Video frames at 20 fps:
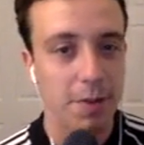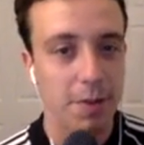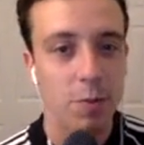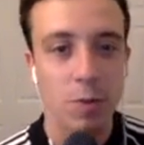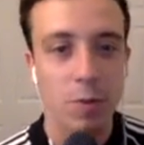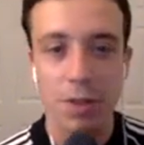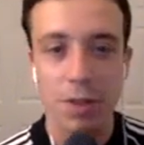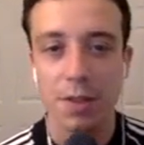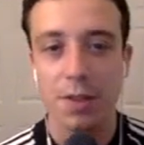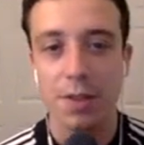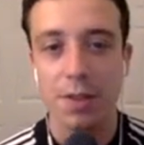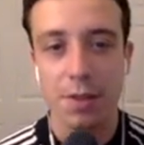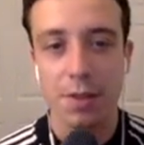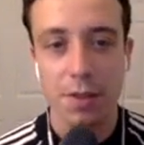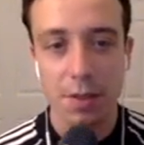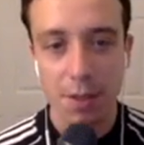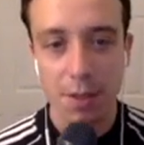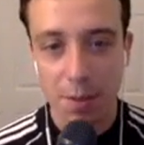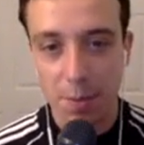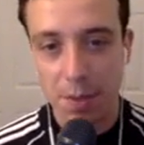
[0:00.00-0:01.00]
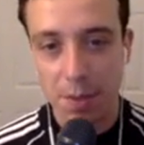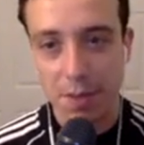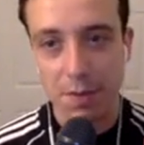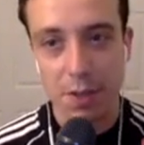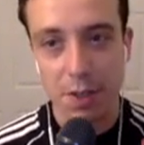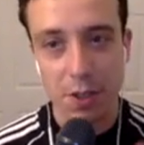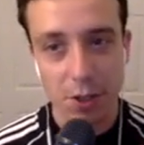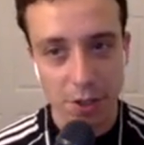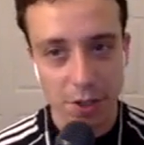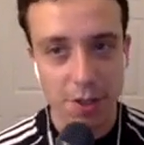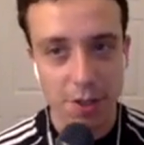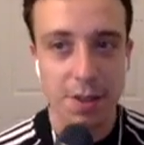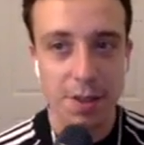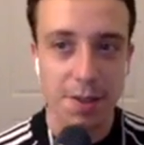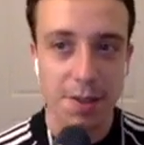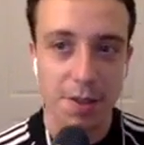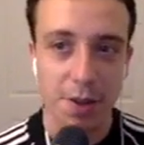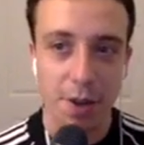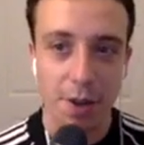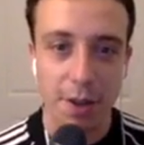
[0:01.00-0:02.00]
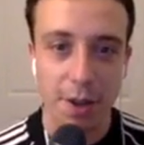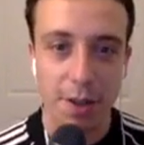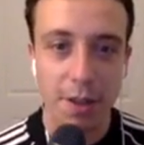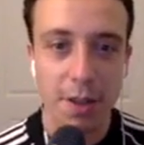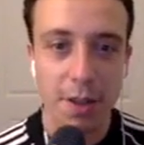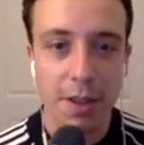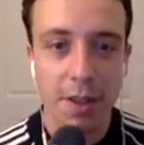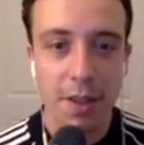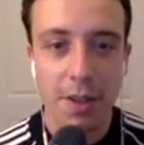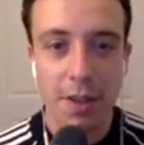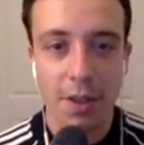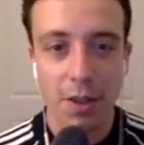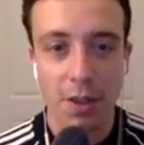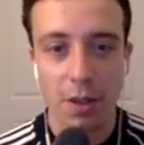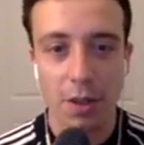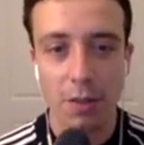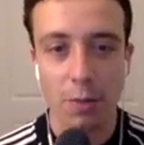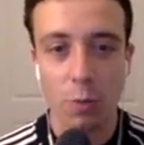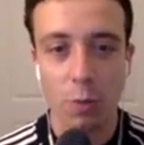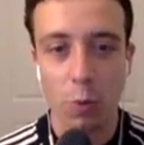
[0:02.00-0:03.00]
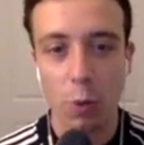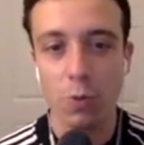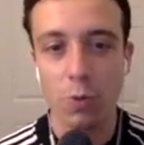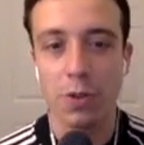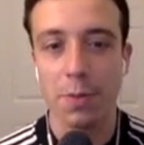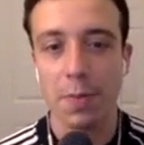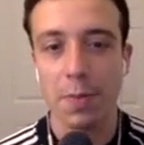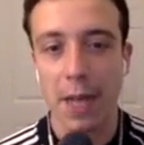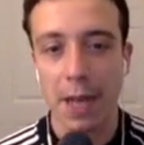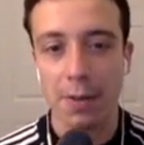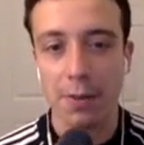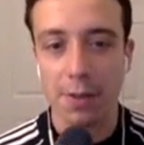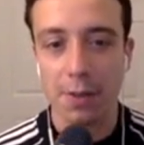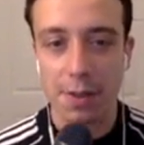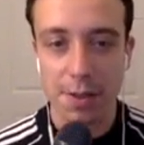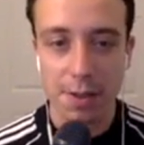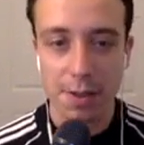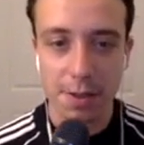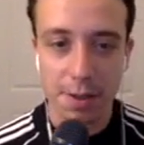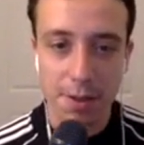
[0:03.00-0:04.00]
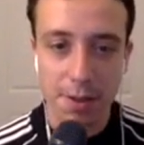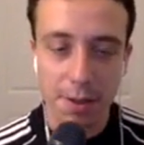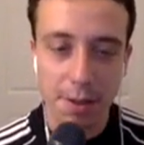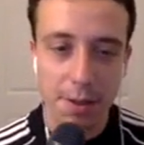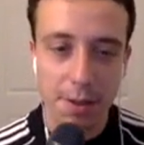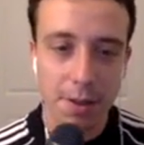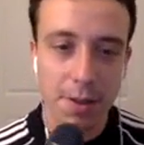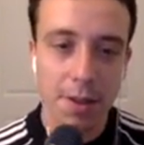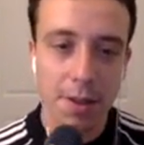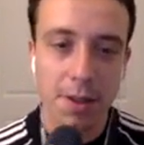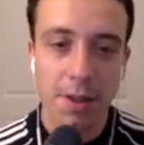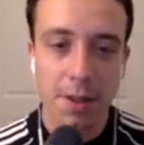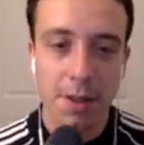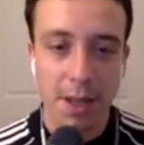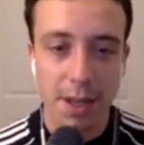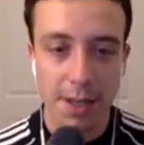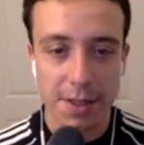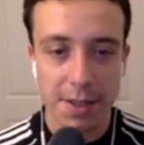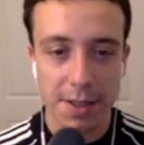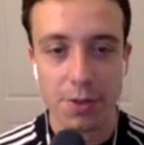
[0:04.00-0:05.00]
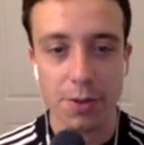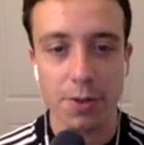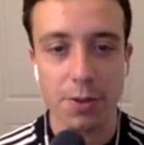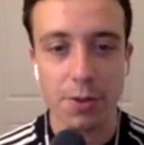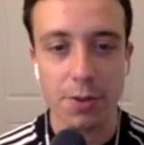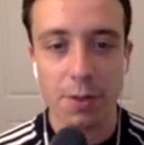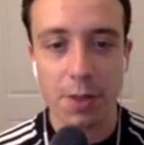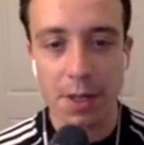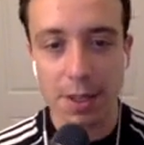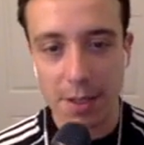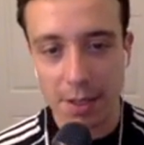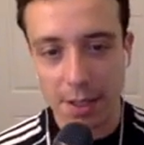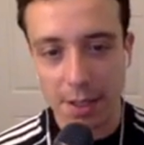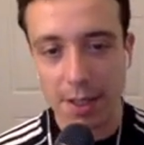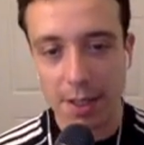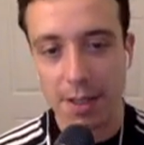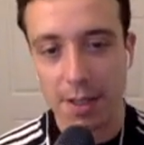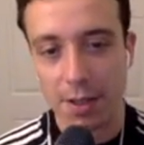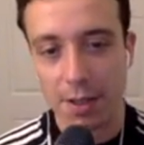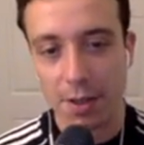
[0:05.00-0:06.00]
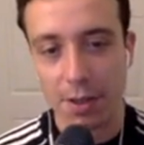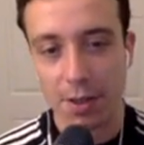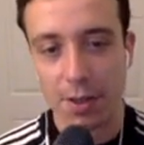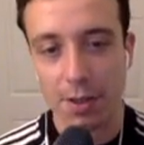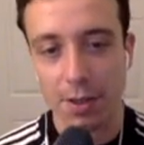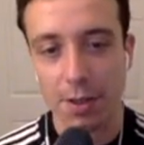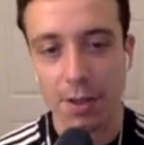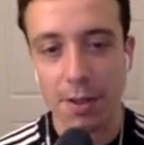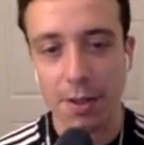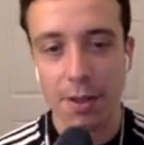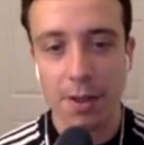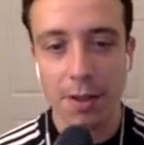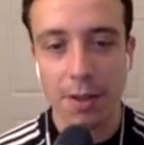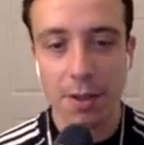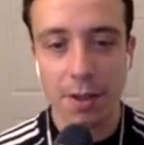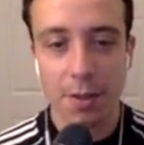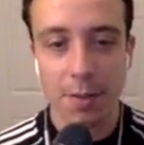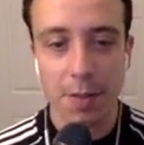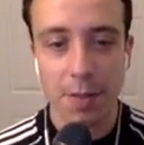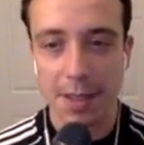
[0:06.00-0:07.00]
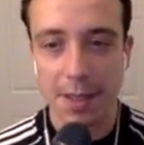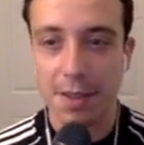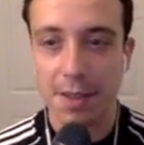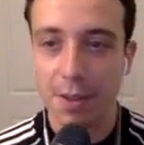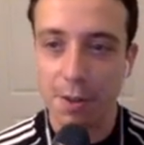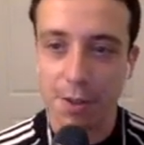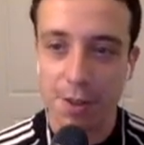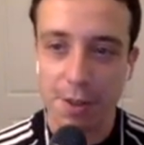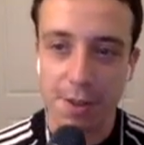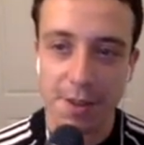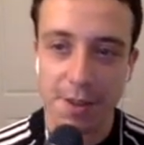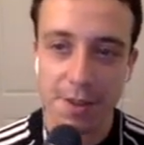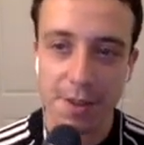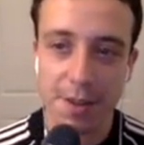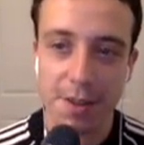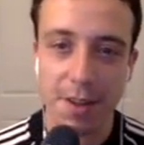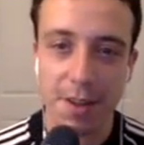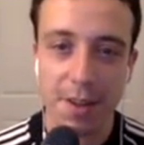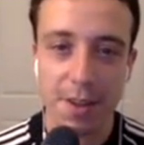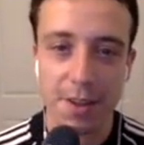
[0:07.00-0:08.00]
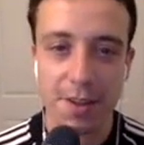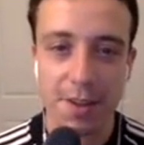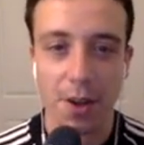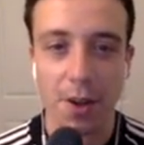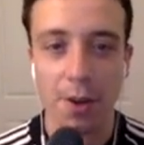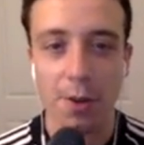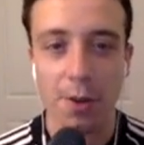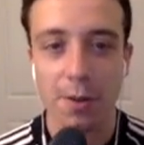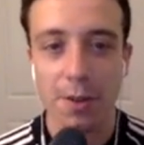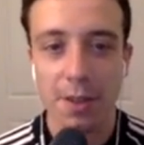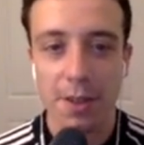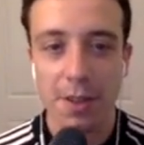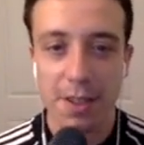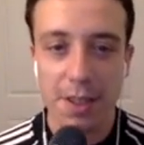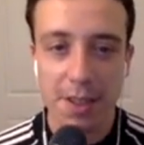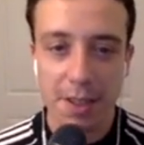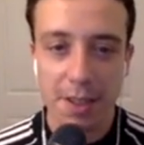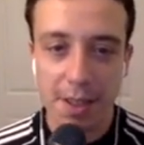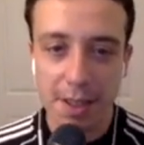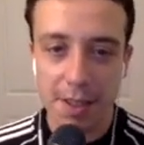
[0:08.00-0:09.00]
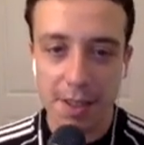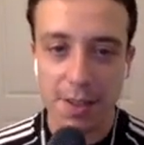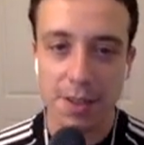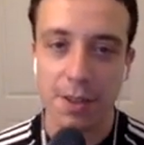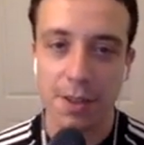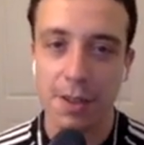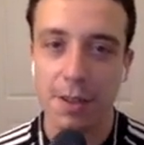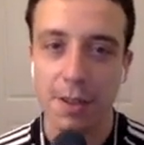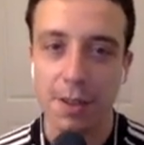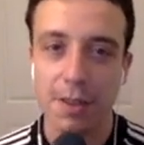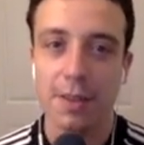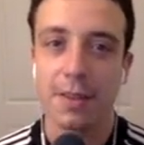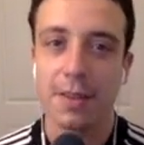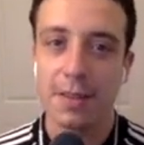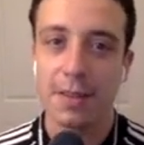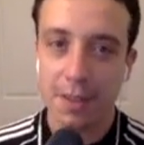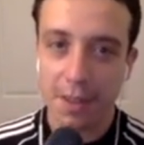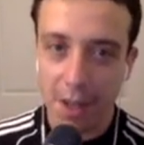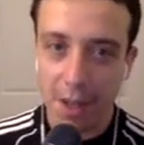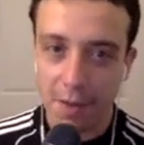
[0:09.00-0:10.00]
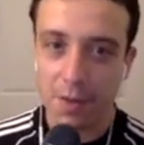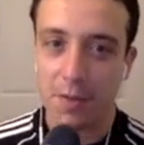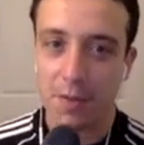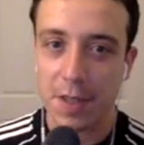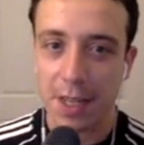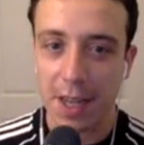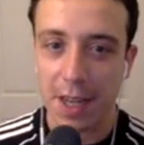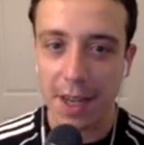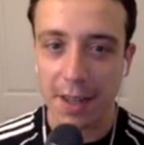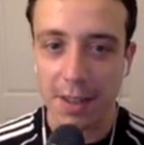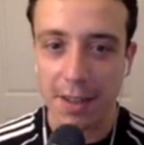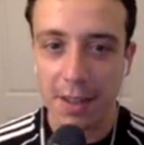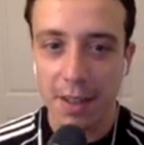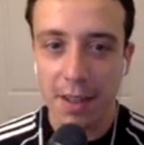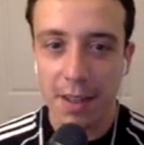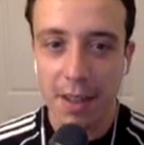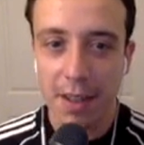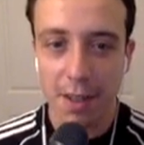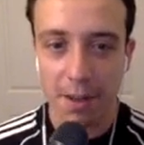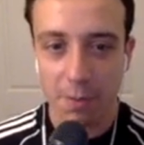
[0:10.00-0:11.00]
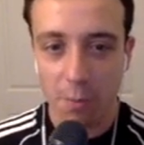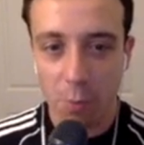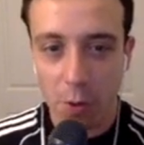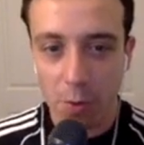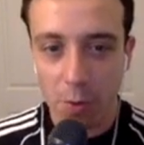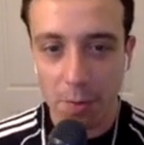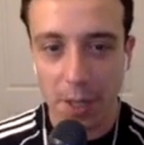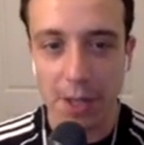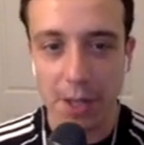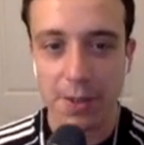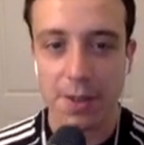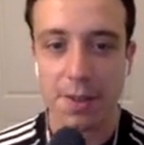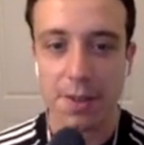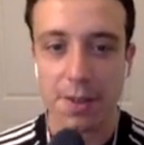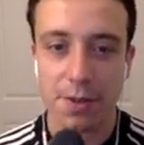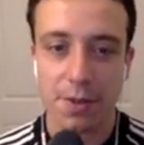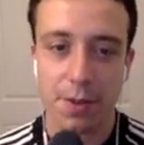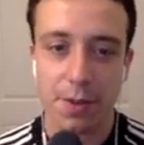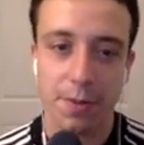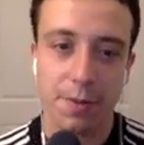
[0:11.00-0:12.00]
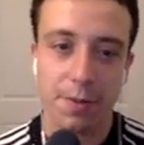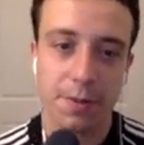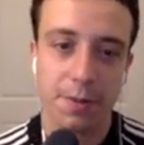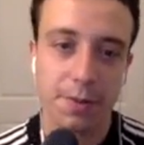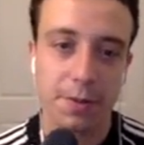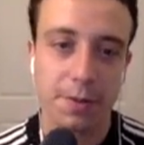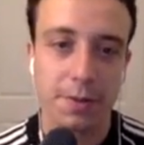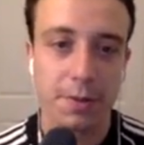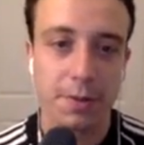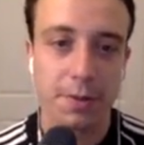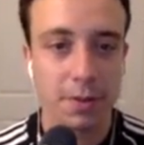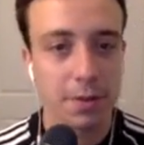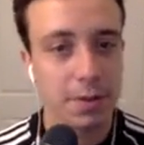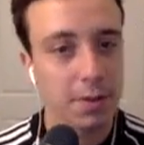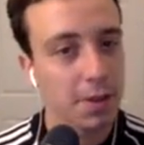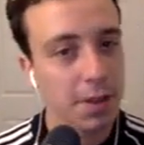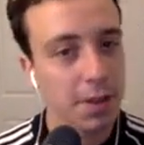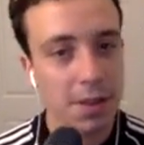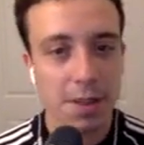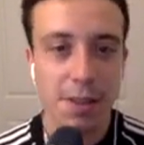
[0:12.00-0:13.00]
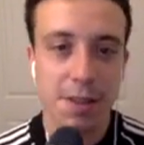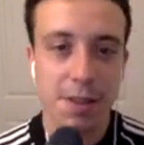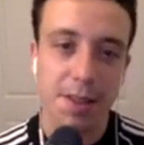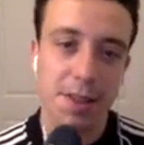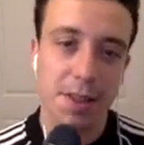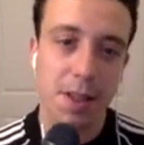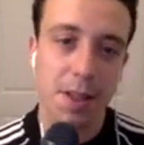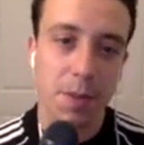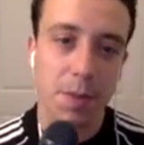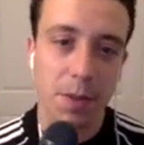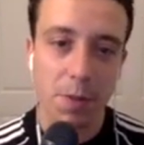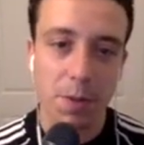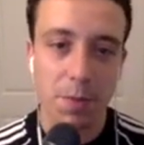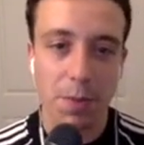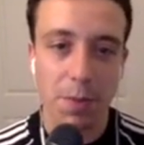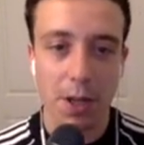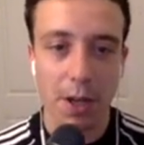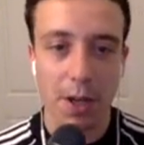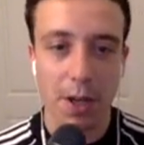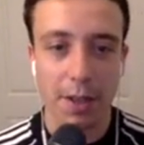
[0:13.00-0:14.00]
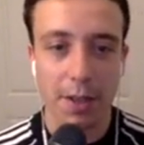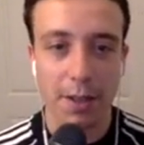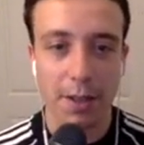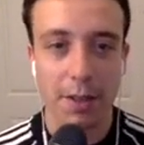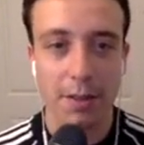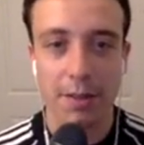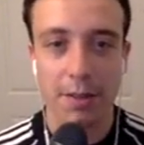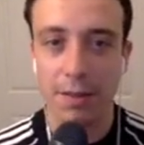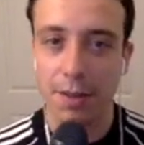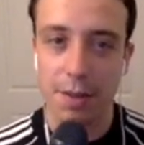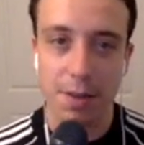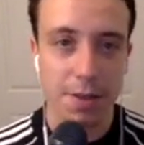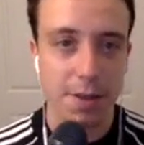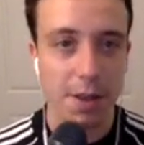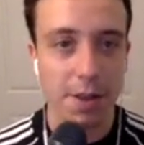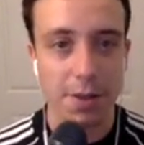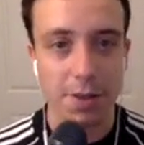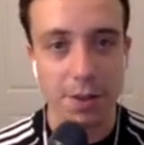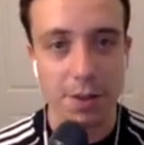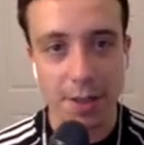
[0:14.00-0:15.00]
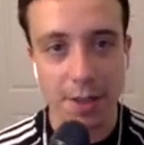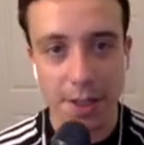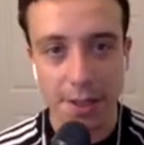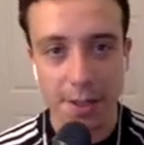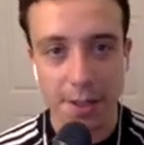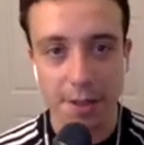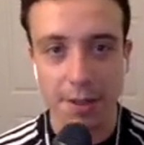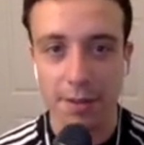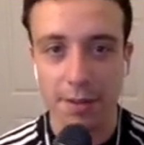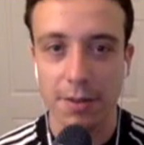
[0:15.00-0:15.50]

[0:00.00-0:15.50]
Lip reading: which is specific just to this card, called Won't Bounce, as true until the end of the turn, +0 turns. So, till the end of the turn, if you've attacked, then Won't Bounce is true. It's the same thing with block. It's another trigger.